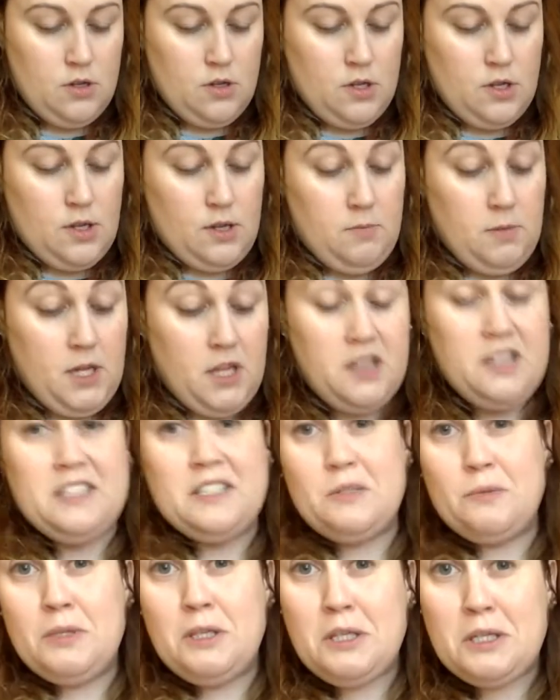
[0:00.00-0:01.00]
I mean, this
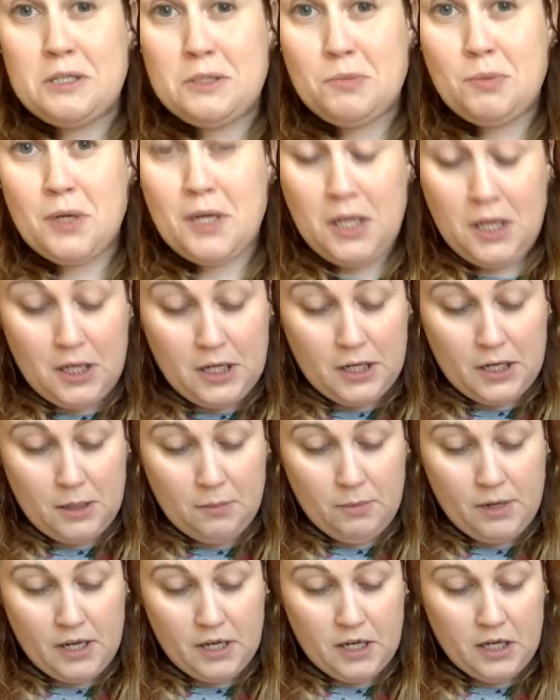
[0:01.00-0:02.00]
one looks pretty good, I'm
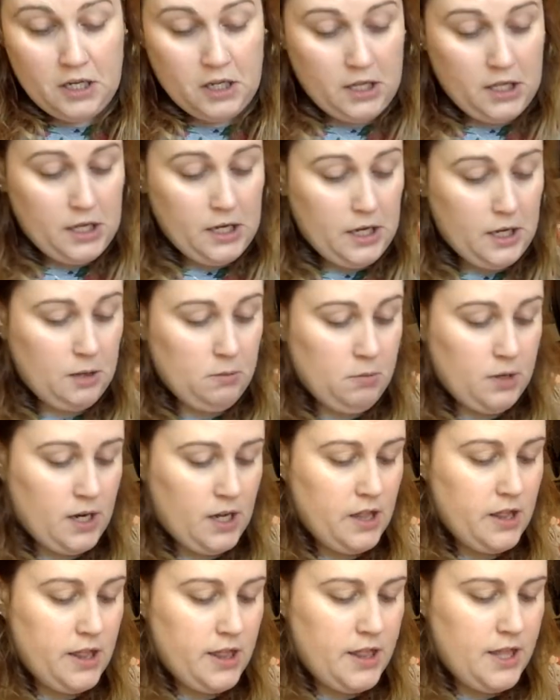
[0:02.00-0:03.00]
not going to lie, but
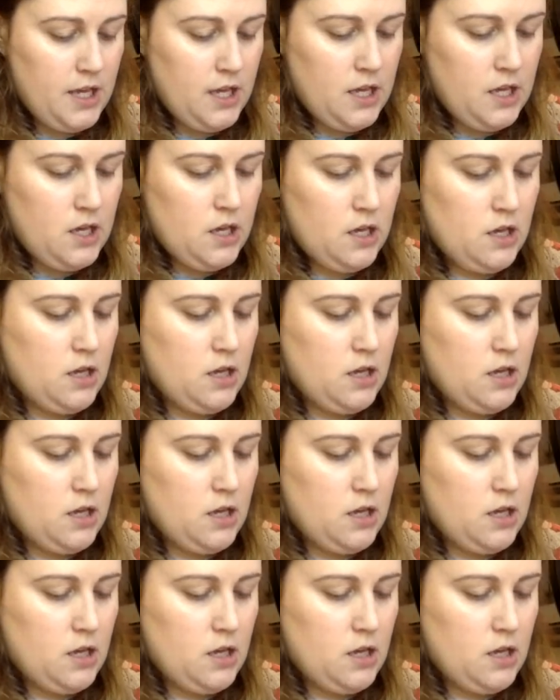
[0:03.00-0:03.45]
I think